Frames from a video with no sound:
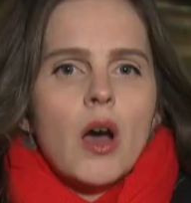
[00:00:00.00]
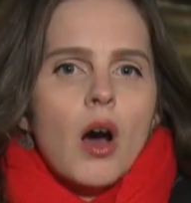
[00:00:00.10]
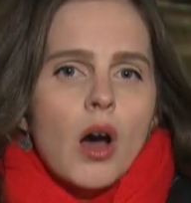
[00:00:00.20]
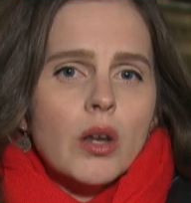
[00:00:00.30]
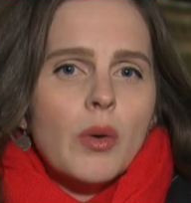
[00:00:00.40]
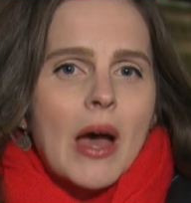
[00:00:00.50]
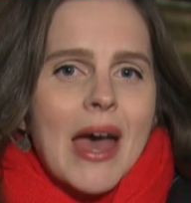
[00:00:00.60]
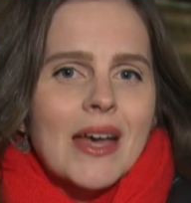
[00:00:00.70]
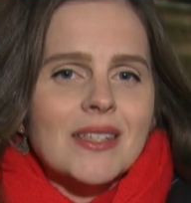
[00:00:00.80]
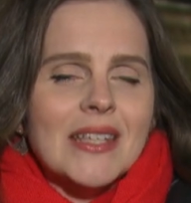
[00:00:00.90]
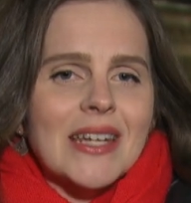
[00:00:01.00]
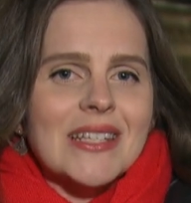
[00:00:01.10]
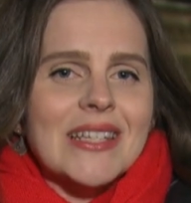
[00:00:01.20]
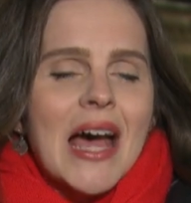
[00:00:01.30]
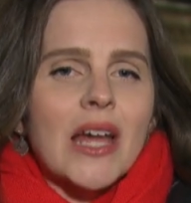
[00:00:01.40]
Ottawa has set
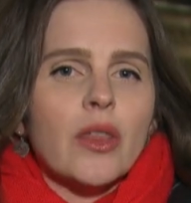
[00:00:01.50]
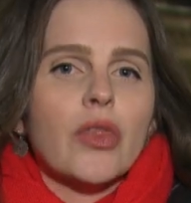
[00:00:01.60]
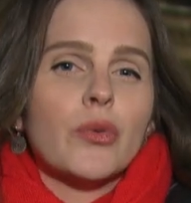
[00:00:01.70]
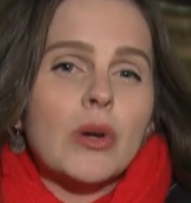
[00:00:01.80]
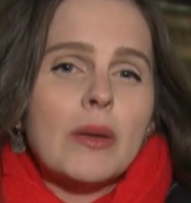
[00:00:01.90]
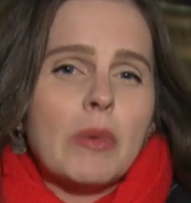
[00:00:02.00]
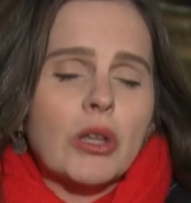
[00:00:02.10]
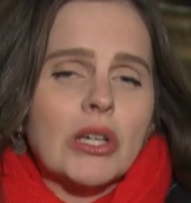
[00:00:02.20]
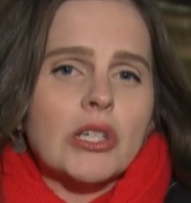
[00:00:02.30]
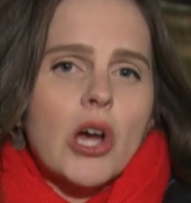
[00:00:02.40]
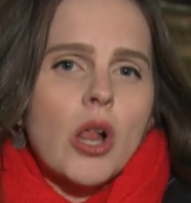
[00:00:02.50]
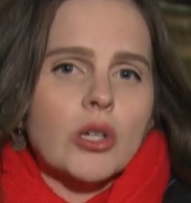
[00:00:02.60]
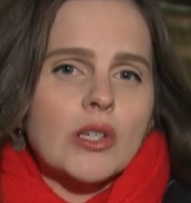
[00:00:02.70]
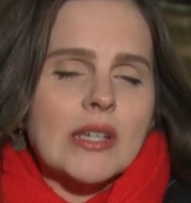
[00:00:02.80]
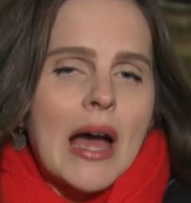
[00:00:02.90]
aside three billion
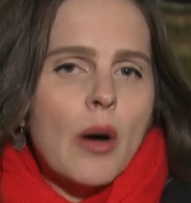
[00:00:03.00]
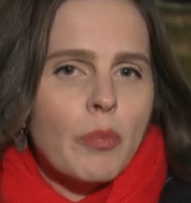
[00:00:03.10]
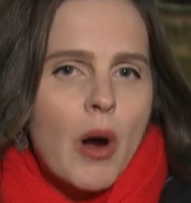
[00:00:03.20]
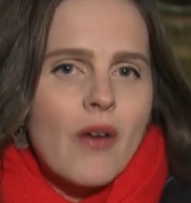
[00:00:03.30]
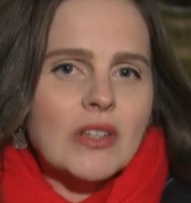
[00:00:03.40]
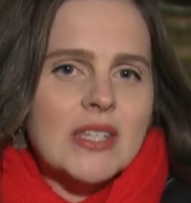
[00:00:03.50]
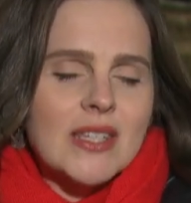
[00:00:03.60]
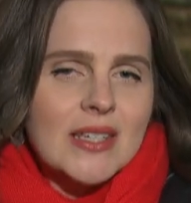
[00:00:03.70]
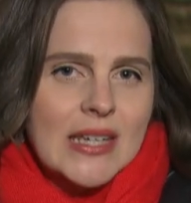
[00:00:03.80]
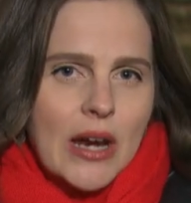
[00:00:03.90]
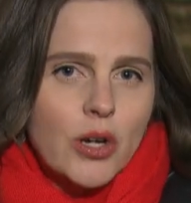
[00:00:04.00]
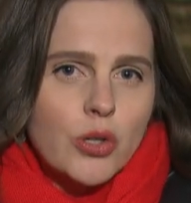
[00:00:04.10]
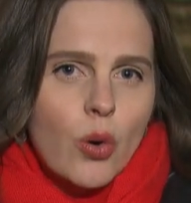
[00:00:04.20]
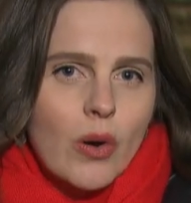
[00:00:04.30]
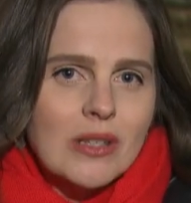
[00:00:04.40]
dollars to help provinces and
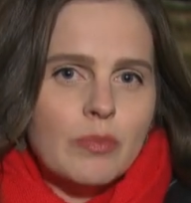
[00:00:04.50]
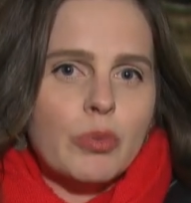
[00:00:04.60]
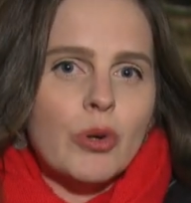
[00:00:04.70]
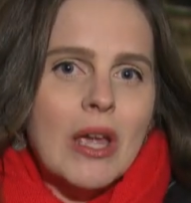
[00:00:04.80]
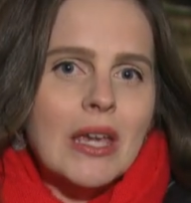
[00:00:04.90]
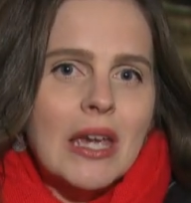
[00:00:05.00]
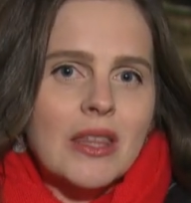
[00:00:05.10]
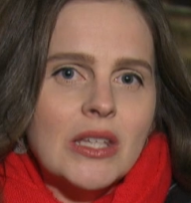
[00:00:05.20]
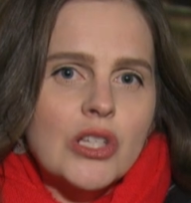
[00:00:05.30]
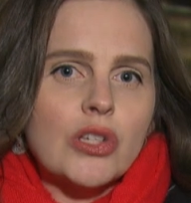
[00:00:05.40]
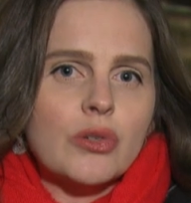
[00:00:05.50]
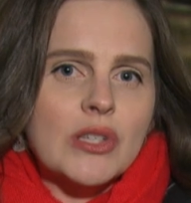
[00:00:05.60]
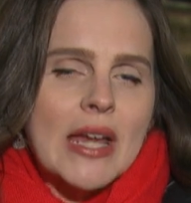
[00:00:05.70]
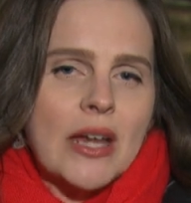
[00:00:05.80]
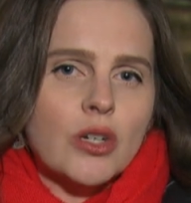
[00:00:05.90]
territories bring in these new
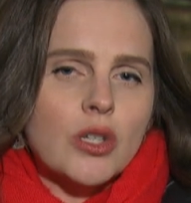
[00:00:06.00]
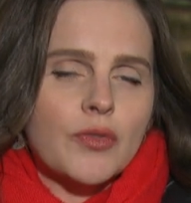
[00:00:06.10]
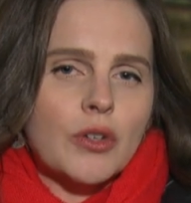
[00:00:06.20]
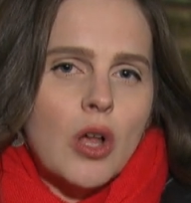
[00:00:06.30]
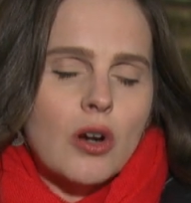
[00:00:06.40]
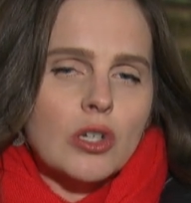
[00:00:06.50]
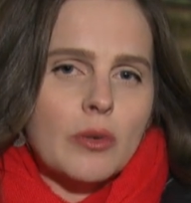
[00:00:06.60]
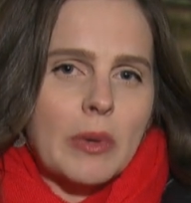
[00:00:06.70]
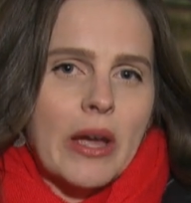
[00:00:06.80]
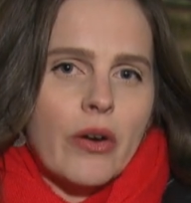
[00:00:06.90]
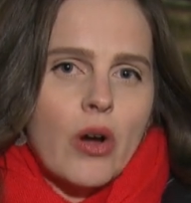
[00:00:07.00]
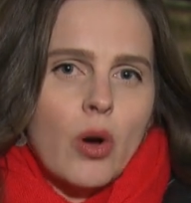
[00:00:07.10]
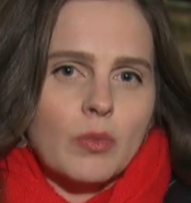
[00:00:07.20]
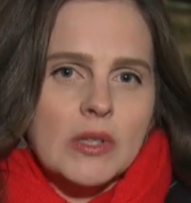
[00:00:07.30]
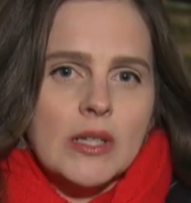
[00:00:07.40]
standards for long-term care
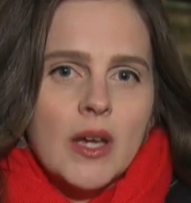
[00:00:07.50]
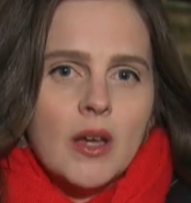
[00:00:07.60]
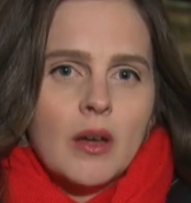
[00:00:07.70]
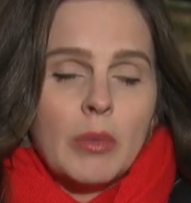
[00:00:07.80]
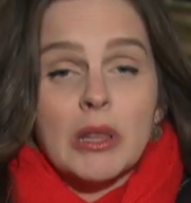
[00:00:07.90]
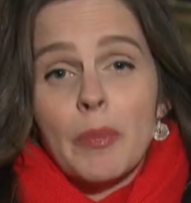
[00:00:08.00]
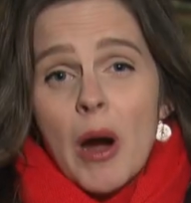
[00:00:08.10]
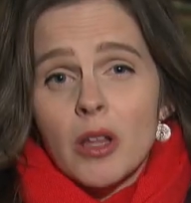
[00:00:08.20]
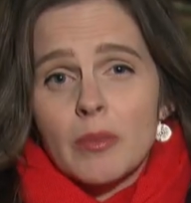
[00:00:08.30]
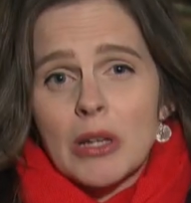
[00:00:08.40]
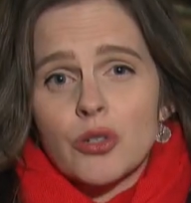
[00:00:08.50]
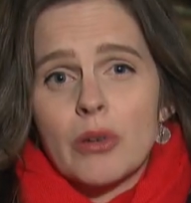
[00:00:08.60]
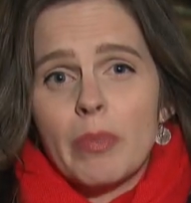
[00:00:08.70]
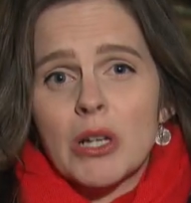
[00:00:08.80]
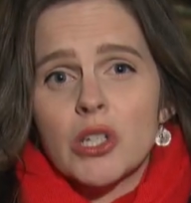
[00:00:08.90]
homes. But the
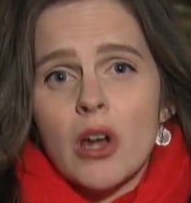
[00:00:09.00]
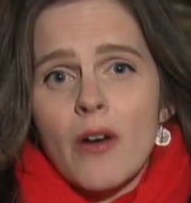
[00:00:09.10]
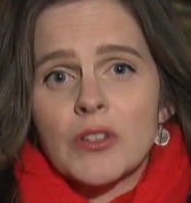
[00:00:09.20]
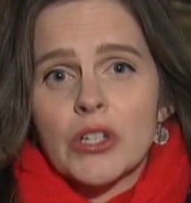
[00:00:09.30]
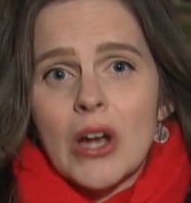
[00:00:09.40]
parliamentary budget officer